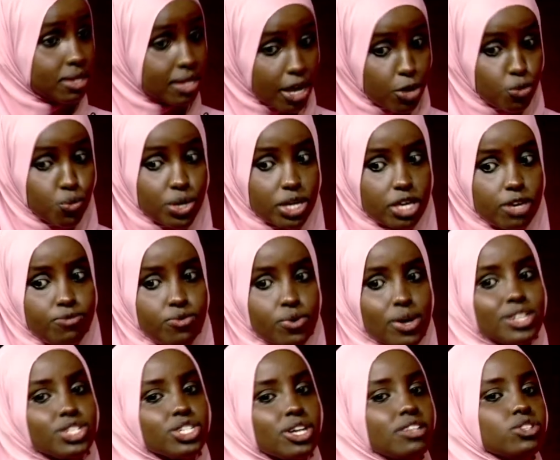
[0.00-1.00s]
then we give you
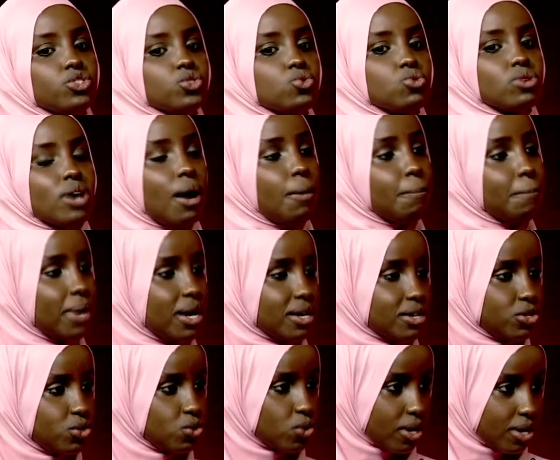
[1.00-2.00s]
a chance to come
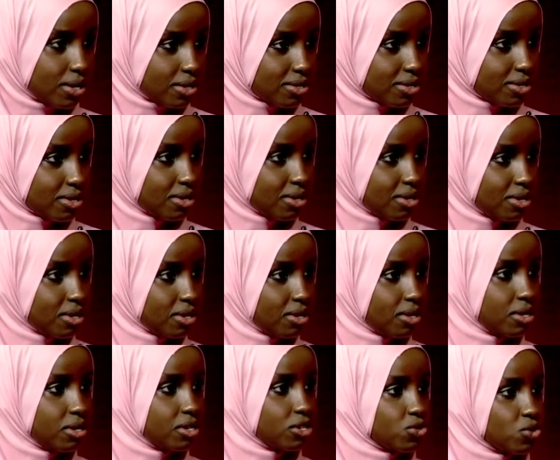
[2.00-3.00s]
back to us. Mm -hmm.
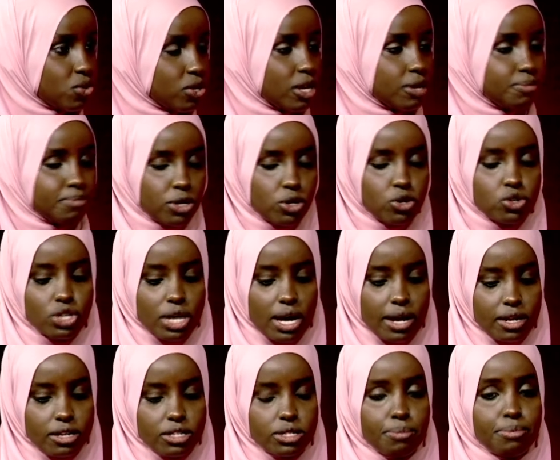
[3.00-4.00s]
So that because
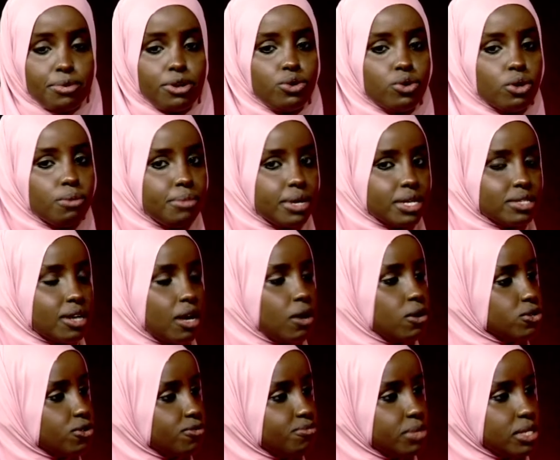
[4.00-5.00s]
an entrepreneur makes a
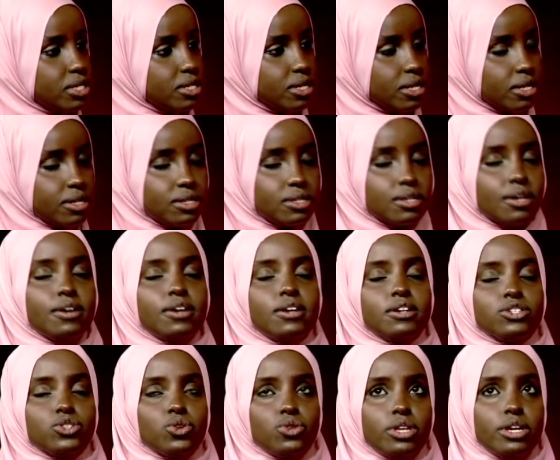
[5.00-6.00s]
lot of mistakes,
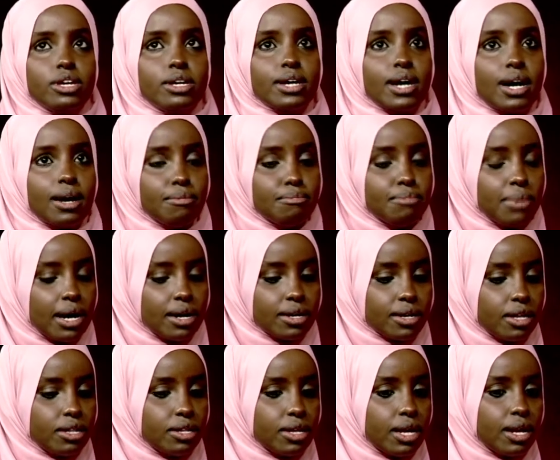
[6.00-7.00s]
so they come
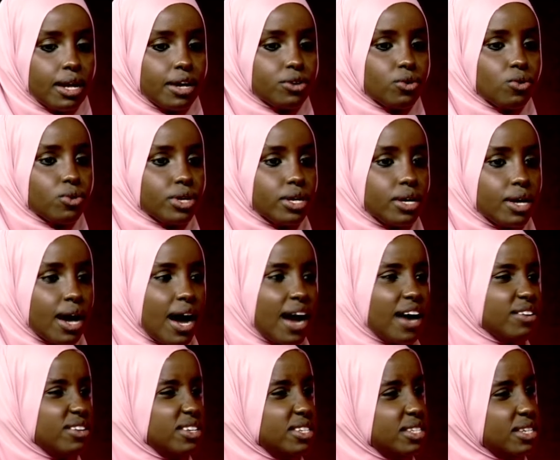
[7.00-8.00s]
back and they're like, okay,
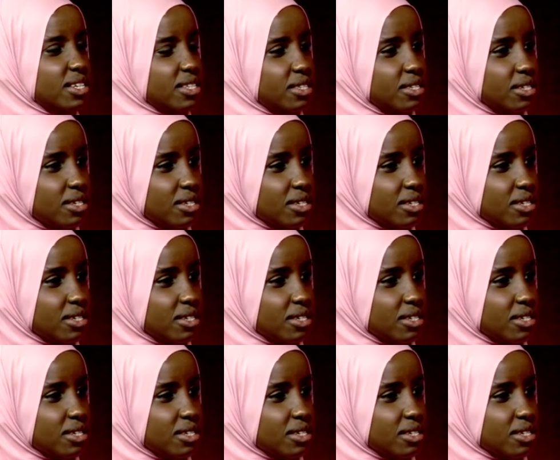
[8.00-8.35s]
I did